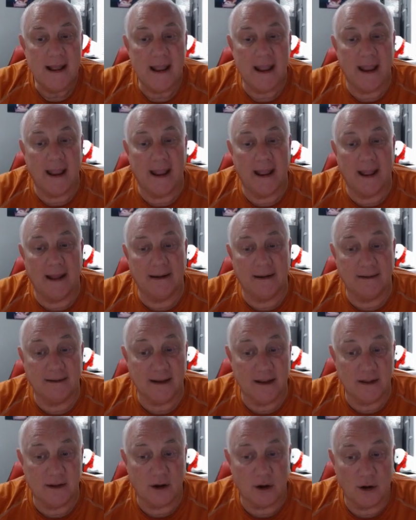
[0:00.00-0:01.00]
And it's
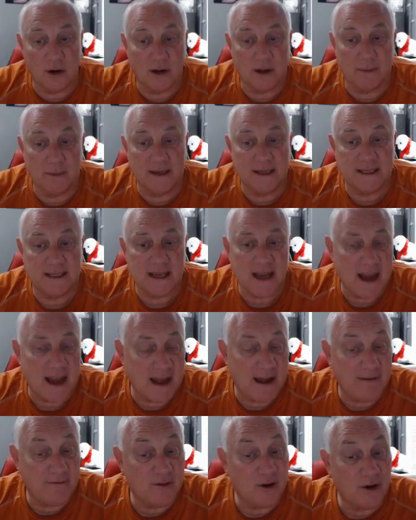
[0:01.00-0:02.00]
either going to be
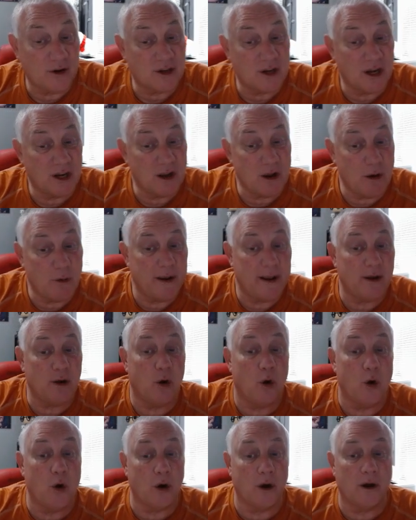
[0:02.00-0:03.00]
saved, it's going to go in,
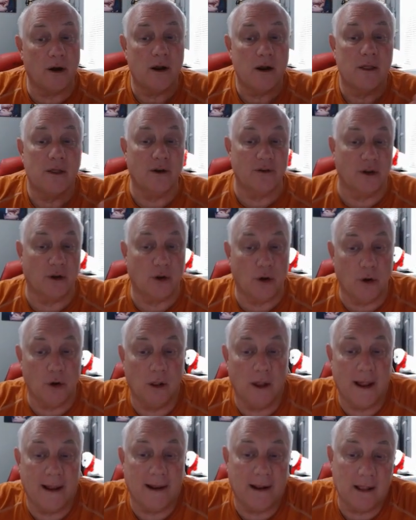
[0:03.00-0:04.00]
or there's a goal
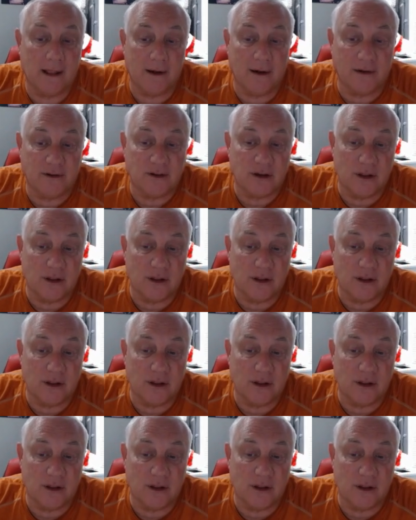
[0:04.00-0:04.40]
line clearance.